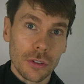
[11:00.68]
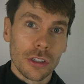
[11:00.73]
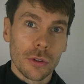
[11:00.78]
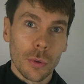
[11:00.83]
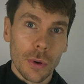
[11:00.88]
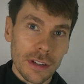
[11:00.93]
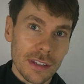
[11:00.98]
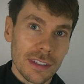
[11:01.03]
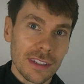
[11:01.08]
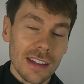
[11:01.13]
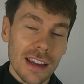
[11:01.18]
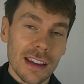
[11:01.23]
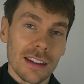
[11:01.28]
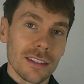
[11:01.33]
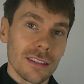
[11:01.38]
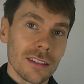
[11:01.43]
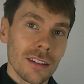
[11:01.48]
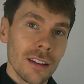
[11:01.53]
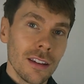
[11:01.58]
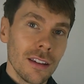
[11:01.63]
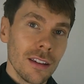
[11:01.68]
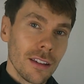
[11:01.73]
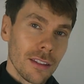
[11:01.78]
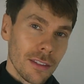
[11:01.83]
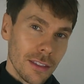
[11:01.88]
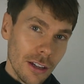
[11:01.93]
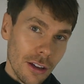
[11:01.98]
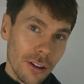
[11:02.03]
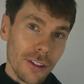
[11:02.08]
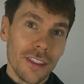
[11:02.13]
is 26.
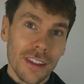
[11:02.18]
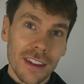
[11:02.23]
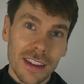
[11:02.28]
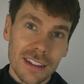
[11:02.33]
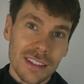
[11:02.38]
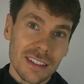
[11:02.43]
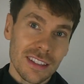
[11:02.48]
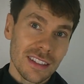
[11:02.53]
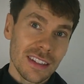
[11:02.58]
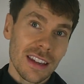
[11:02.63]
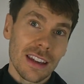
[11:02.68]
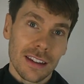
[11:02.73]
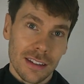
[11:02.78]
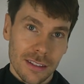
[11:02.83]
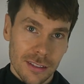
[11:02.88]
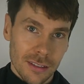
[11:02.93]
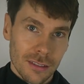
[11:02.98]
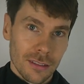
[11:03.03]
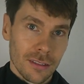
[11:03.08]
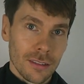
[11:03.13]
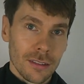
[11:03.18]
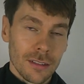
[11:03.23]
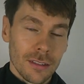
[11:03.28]
The other is 6.